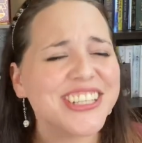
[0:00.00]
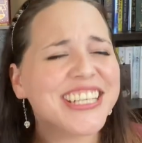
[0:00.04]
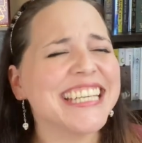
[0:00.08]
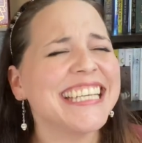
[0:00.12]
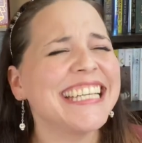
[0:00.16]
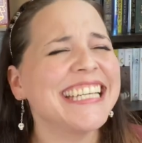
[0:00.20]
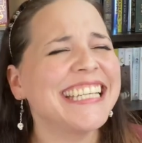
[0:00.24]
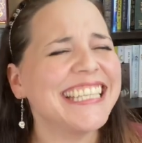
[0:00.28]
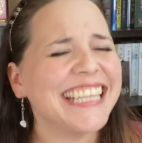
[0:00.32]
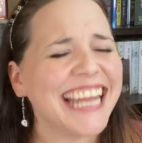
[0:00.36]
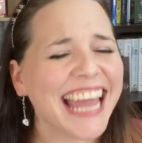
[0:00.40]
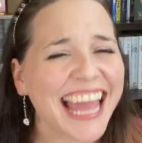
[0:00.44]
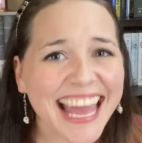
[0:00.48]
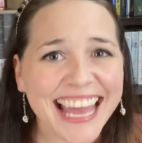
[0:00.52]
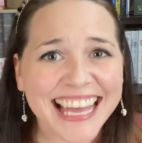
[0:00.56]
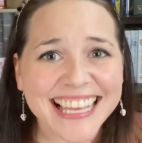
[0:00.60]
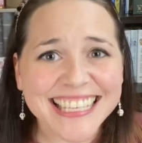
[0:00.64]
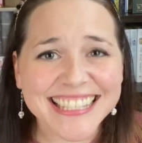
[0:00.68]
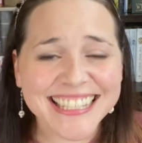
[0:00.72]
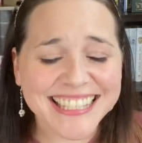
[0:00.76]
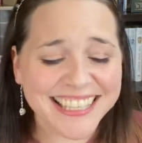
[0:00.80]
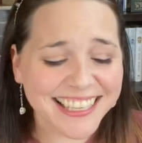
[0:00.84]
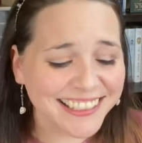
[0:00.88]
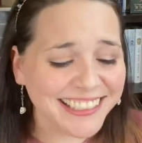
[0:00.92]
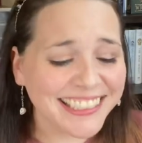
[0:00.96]

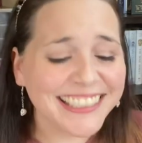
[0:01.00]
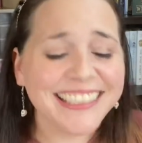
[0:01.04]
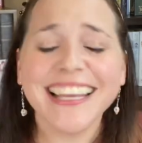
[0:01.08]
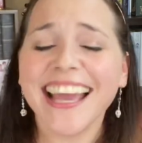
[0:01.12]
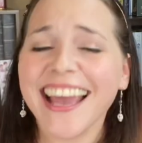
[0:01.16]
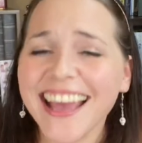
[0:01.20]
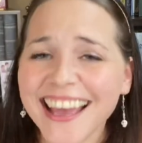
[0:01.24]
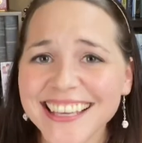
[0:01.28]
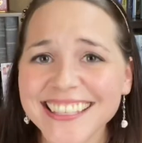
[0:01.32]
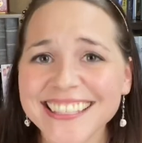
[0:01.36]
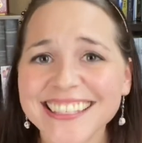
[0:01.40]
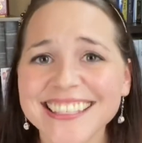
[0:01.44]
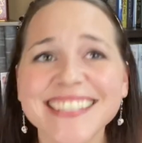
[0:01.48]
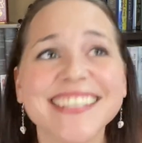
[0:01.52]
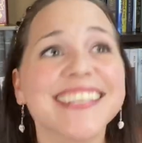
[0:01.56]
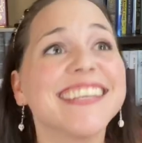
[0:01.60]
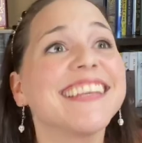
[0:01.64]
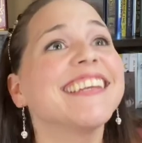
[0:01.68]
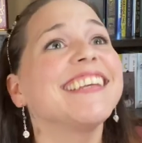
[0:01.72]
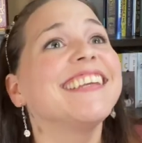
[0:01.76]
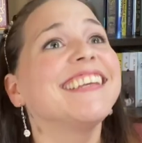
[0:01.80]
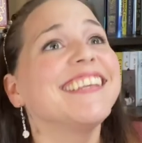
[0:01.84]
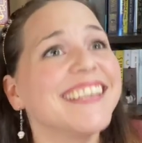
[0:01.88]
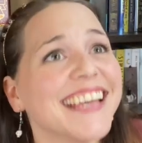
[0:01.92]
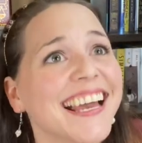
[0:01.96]
Yes, yes,
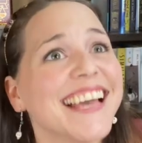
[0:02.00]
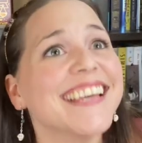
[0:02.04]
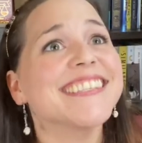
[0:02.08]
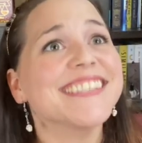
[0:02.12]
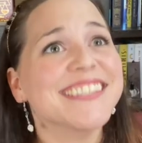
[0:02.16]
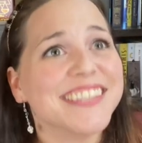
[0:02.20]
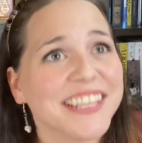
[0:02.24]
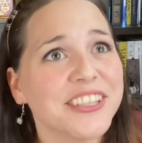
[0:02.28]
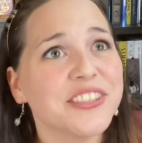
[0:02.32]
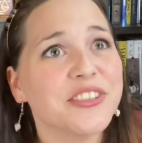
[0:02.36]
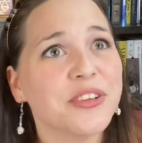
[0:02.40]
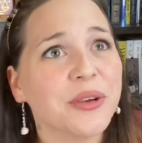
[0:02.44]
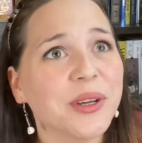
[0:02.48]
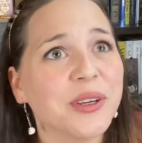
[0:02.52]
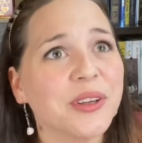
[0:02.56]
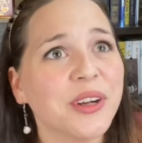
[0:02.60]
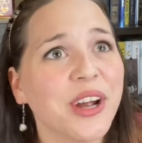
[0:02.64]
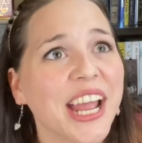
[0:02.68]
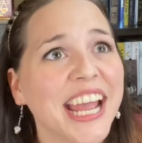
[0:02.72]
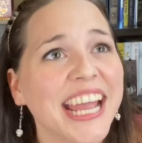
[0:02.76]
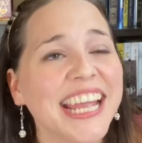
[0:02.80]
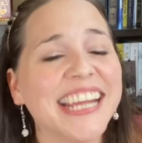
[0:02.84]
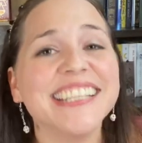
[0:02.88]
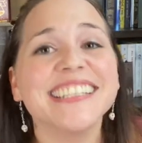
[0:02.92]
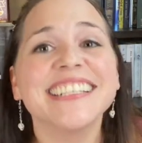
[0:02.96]
yes, LitJoy
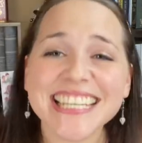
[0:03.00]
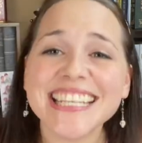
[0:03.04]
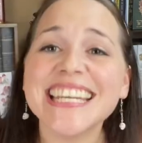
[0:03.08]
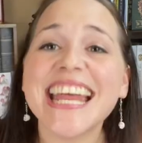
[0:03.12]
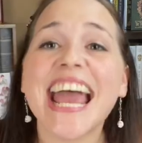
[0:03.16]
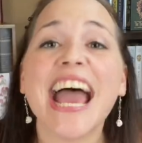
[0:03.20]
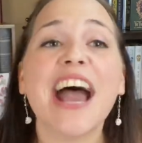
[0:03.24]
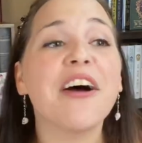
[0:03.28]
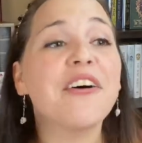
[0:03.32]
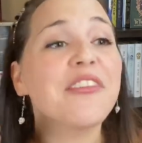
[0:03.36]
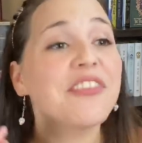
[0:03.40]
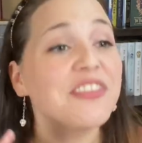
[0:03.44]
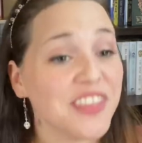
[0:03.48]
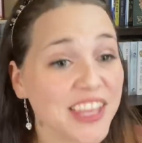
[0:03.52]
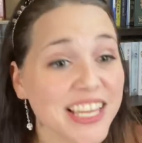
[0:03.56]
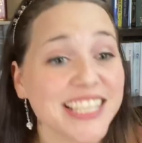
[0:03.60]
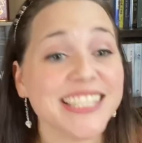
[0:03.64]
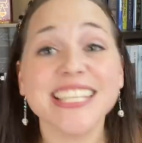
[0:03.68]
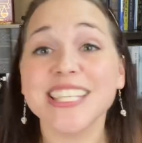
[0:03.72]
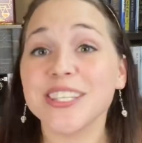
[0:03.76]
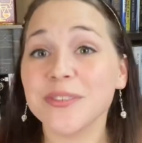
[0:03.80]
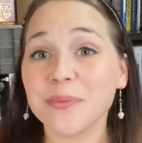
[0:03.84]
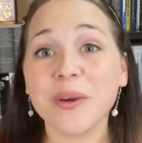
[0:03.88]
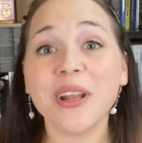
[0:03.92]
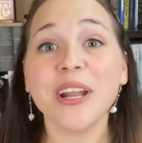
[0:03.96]
Crate. Now, this
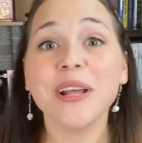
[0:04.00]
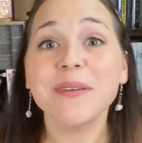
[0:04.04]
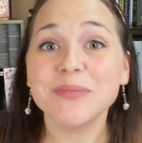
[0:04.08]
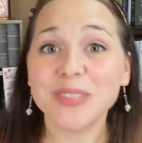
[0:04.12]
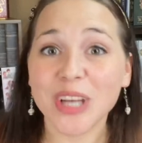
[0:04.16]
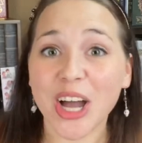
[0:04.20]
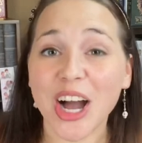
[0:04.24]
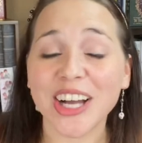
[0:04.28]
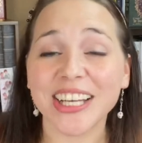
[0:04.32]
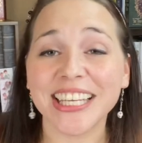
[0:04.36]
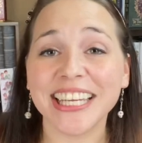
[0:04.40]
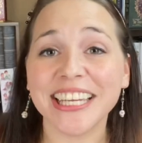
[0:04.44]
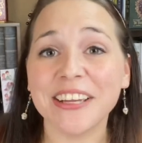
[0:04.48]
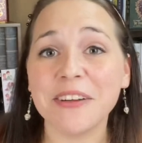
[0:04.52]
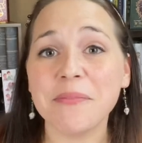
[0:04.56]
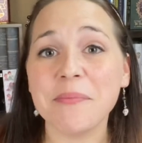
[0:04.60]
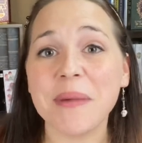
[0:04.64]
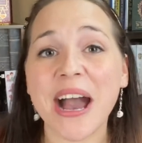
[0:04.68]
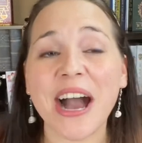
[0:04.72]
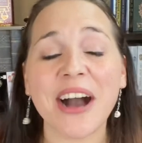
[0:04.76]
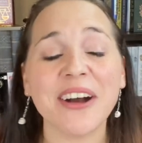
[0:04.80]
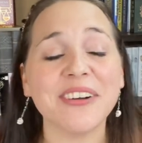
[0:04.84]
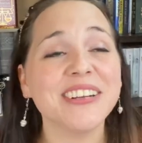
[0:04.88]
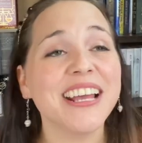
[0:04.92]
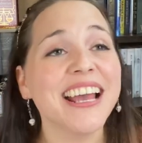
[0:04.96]
is what I'm talking
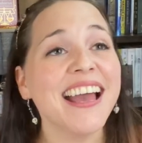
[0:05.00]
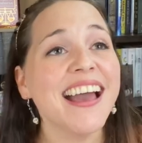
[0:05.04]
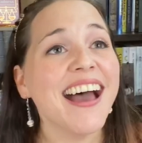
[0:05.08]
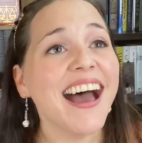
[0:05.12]
about.